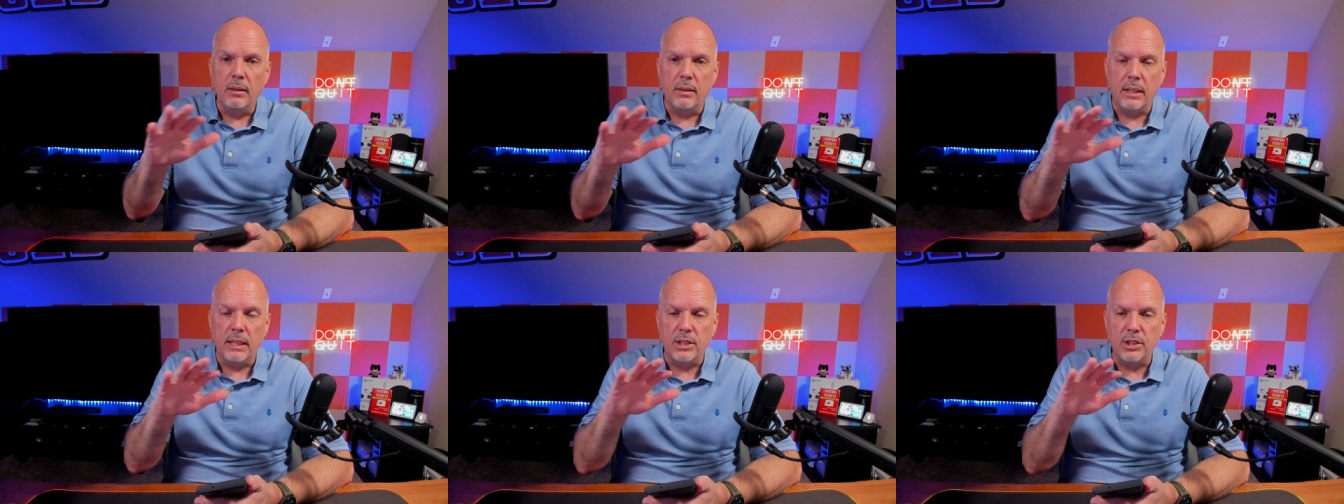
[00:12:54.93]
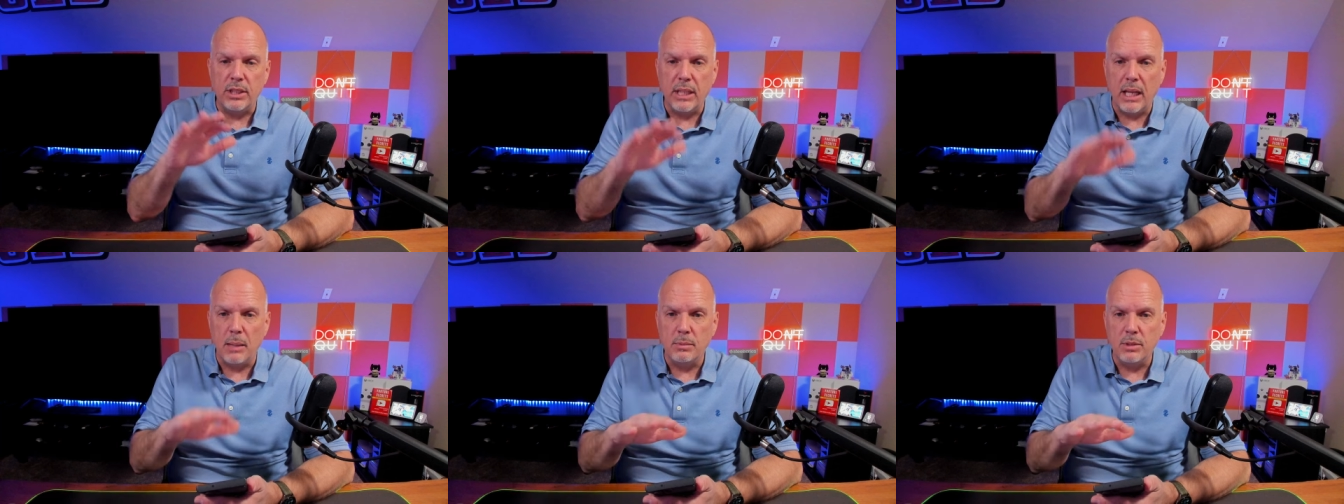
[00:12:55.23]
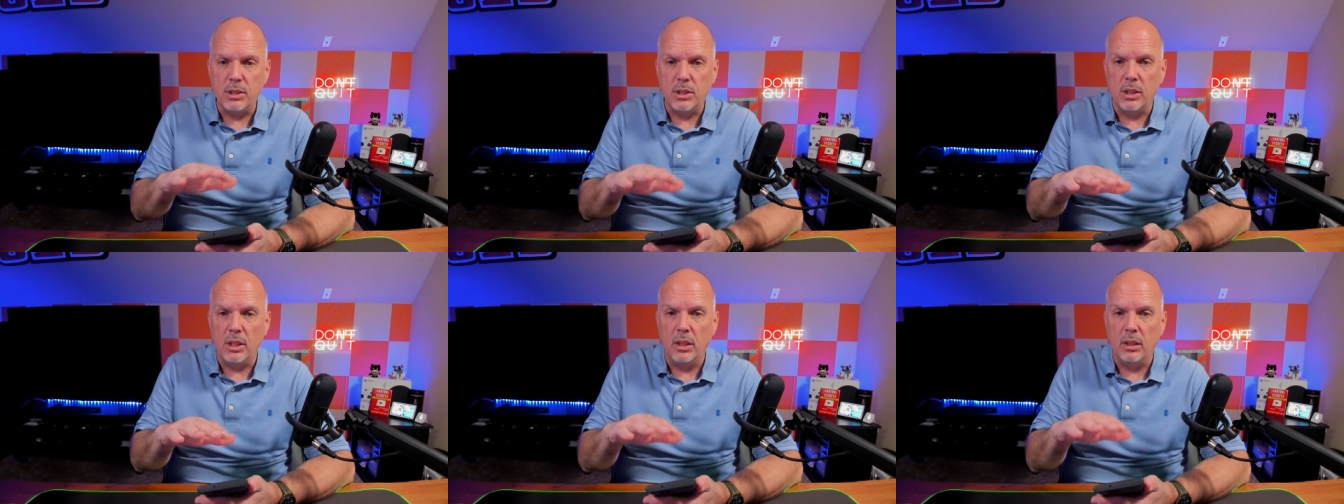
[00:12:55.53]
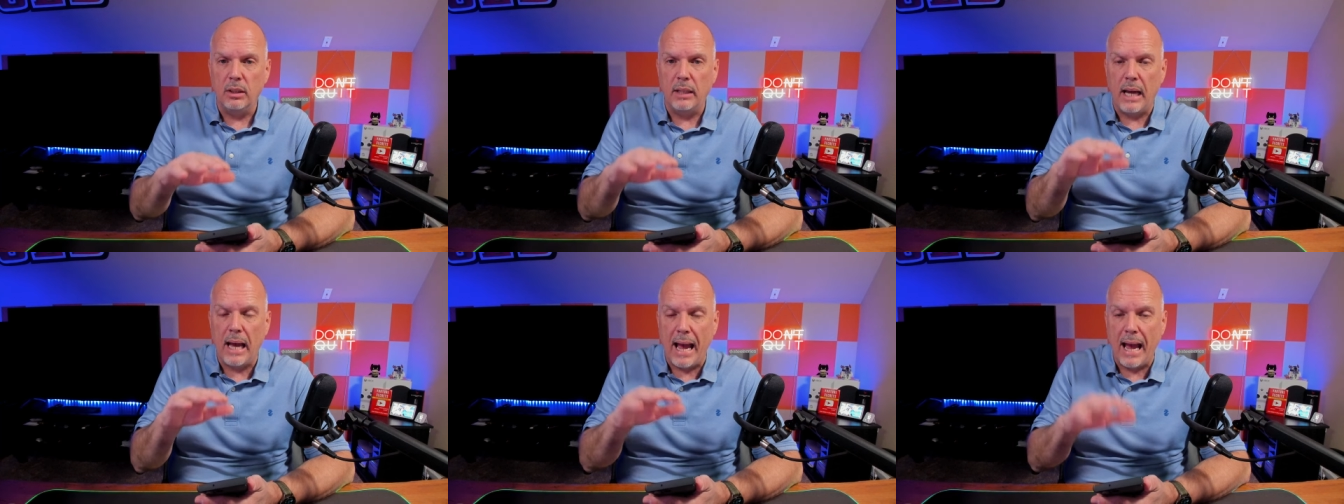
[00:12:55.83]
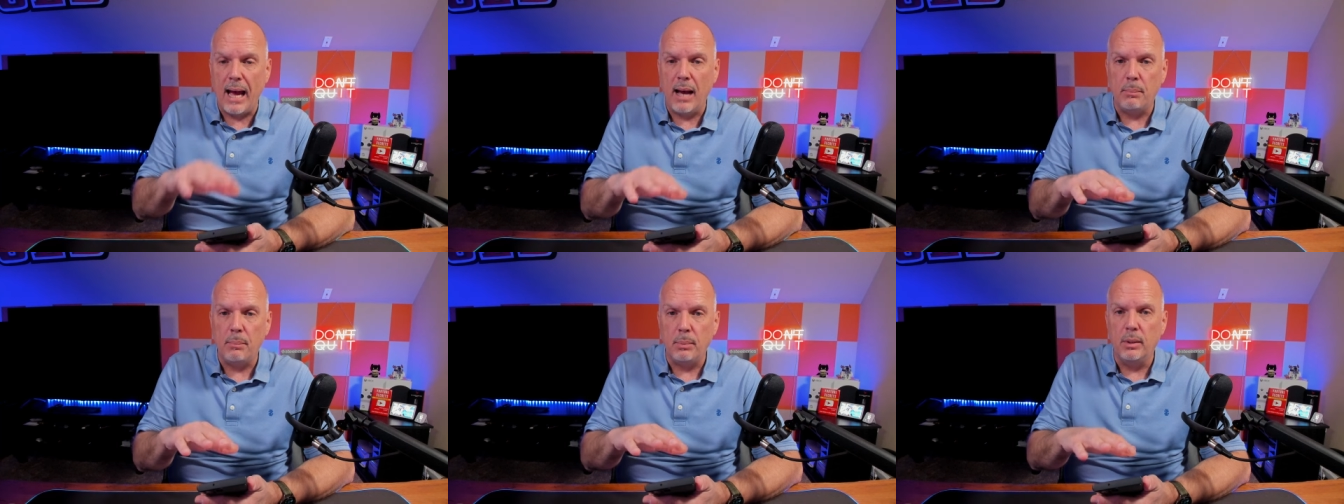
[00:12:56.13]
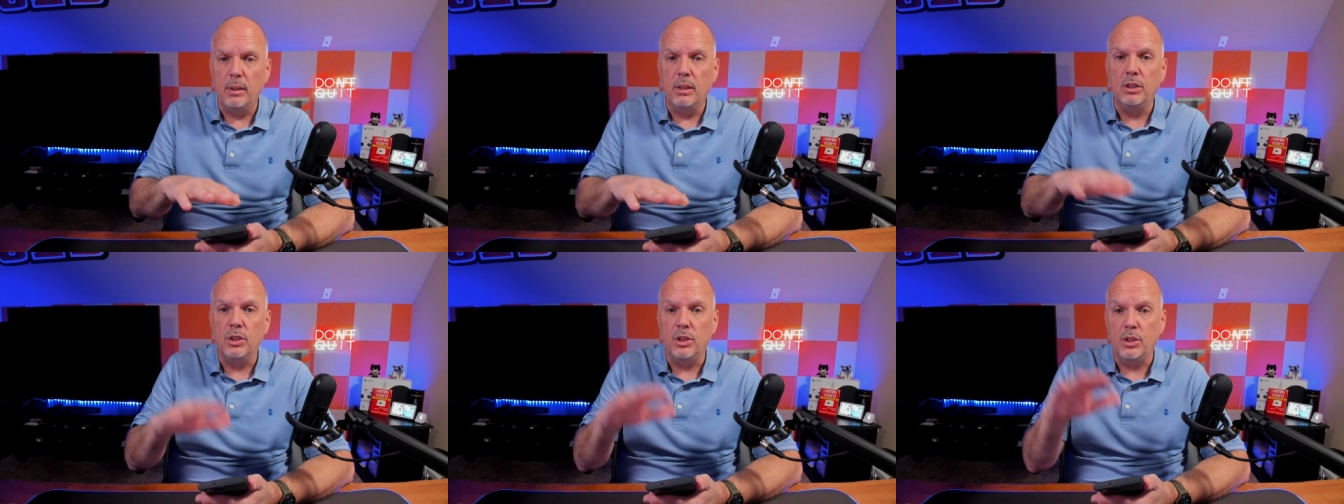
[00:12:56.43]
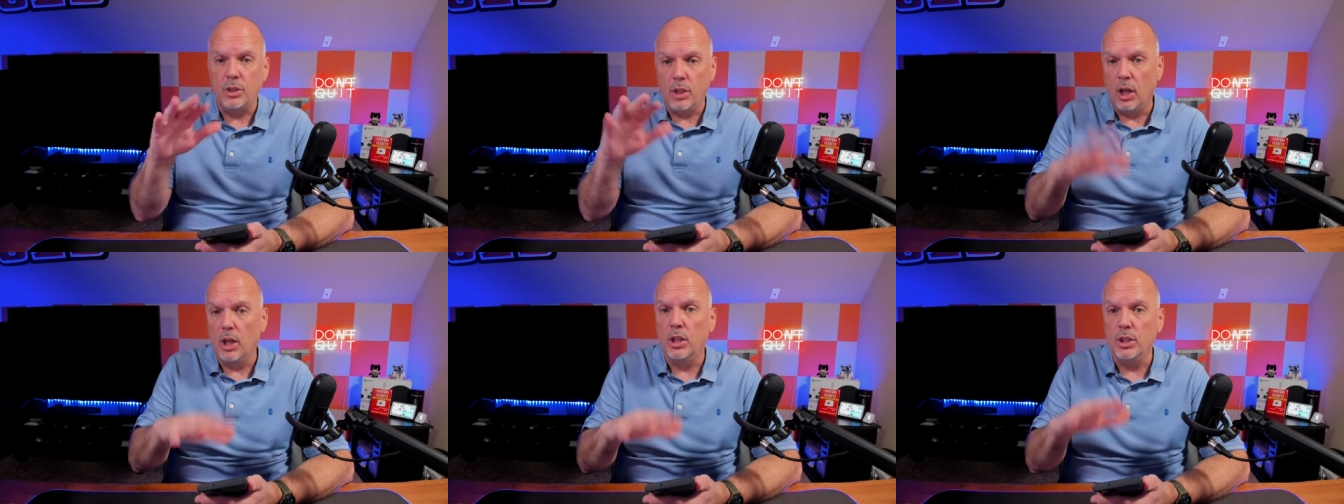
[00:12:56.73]
The Samsung app
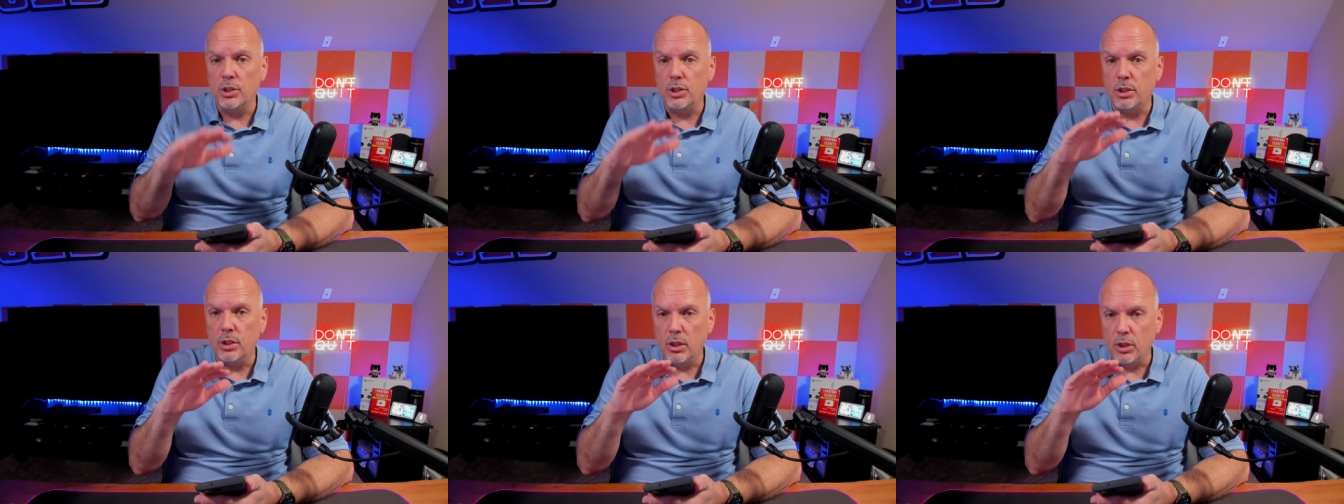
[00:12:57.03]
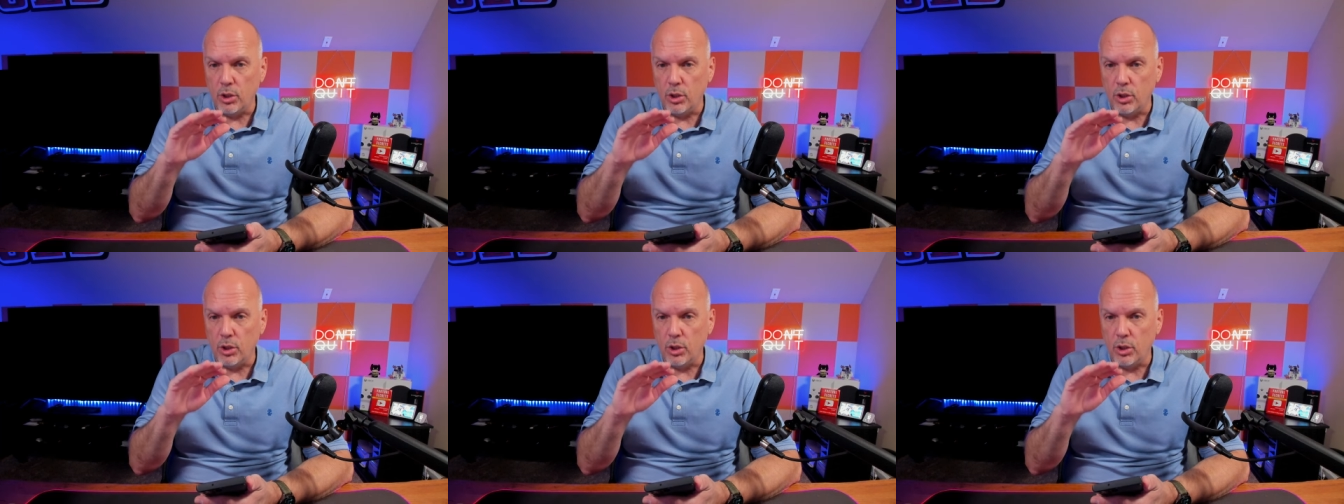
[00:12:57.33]
does